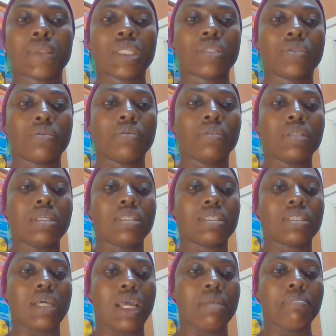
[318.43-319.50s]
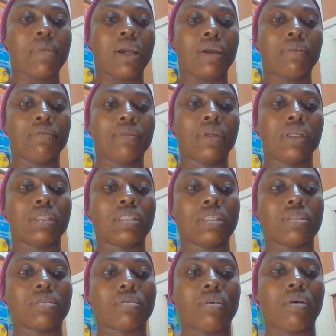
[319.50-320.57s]
So this timer, it
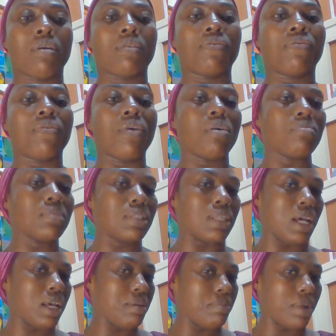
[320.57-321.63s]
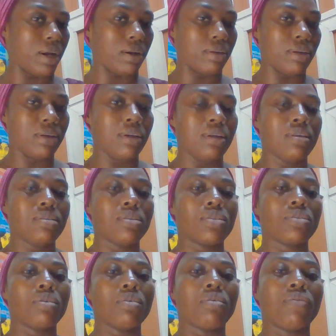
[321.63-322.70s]
is called form timer.
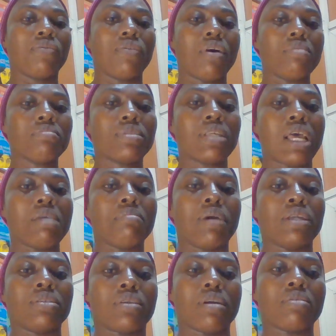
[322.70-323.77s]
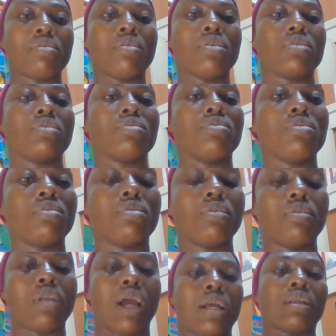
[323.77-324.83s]
So form timer, you can go to
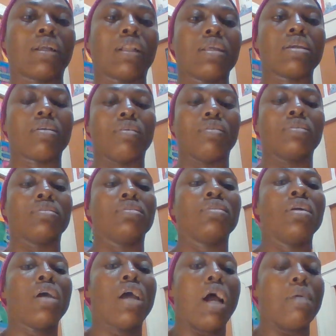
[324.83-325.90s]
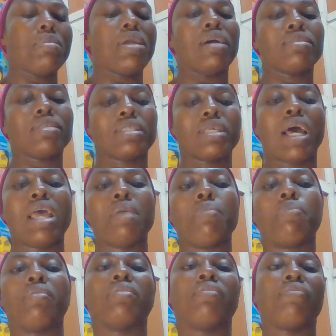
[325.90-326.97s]
Google and click on, and
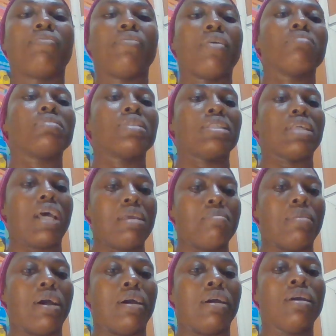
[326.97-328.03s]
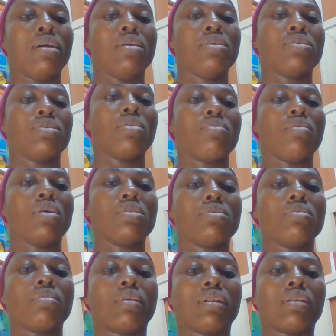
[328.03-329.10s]
type form timer. So
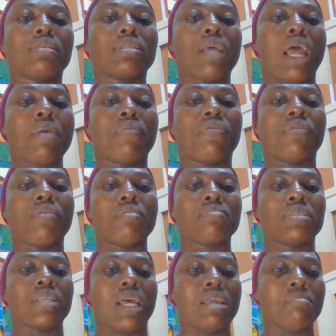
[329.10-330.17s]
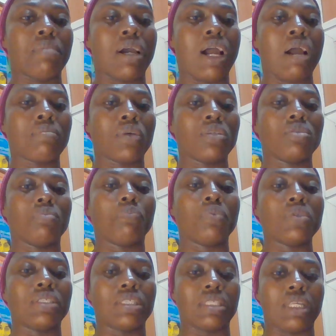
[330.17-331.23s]
once you type form timer, I'm going to
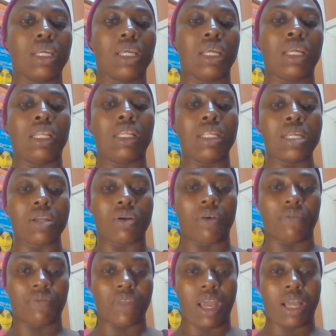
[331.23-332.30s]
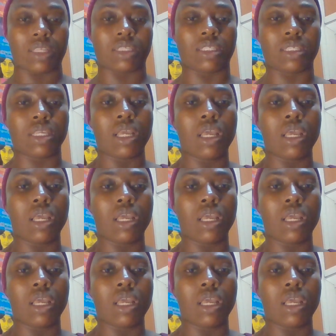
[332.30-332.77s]
put a link of that,